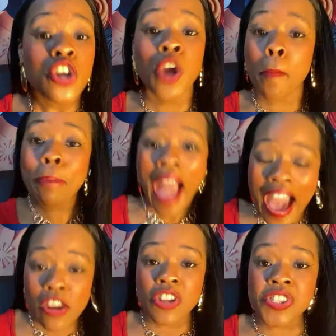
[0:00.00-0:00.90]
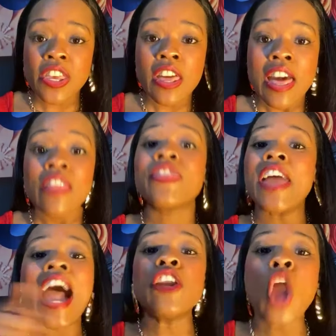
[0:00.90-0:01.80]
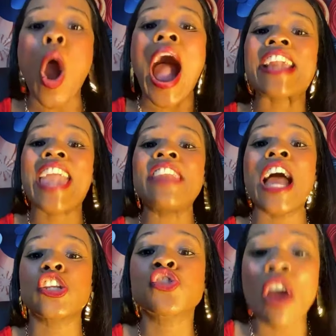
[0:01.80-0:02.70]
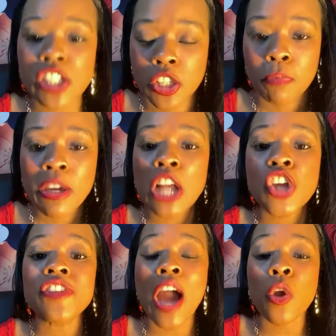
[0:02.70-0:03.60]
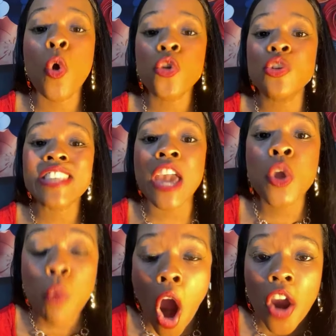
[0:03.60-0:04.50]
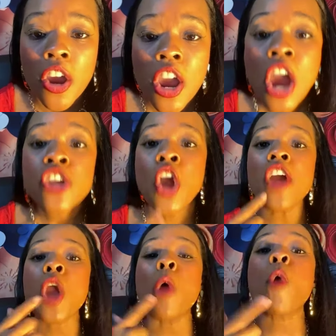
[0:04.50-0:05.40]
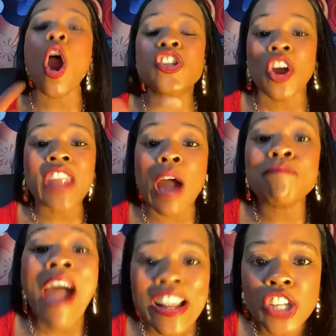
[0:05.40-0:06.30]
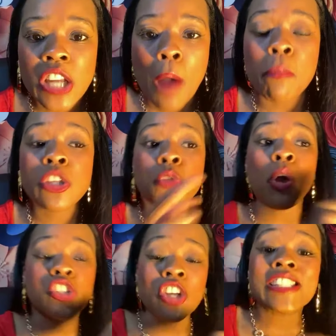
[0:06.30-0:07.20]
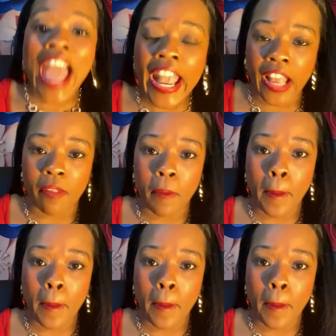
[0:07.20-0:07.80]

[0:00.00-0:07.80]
your patterns, then I know I cannot trust you because you're not who you say you are. Your, your words are not matching up with what you're saying.